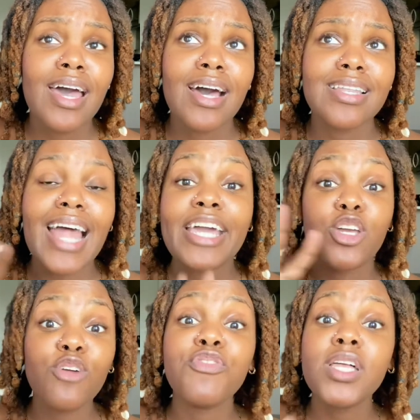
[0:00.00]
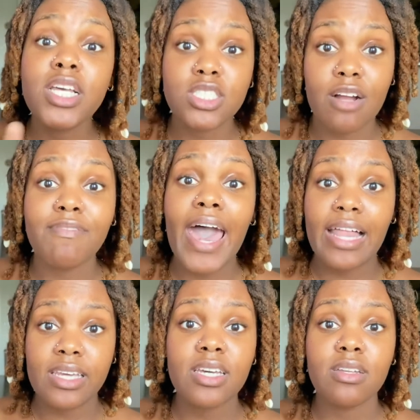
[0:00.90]
like, your feelings are
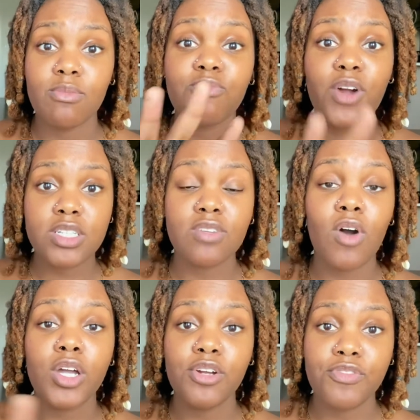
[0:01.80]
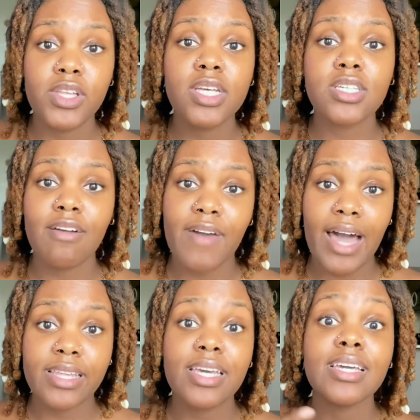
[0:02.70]
valid. First of all, your feelings are
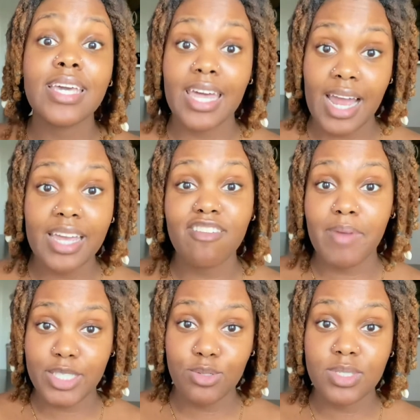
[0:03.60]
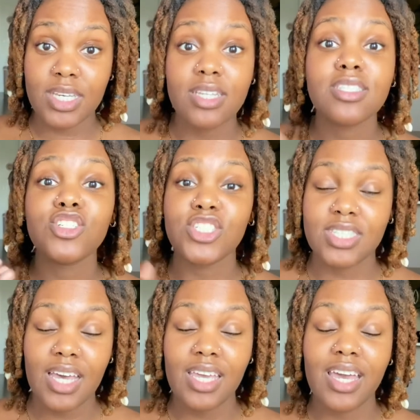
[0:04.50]
valid. Can I give my 2 cents? She
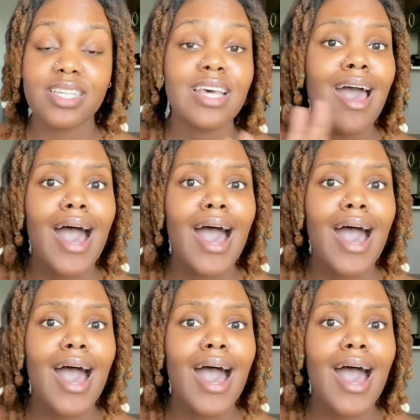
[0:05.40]
said yes.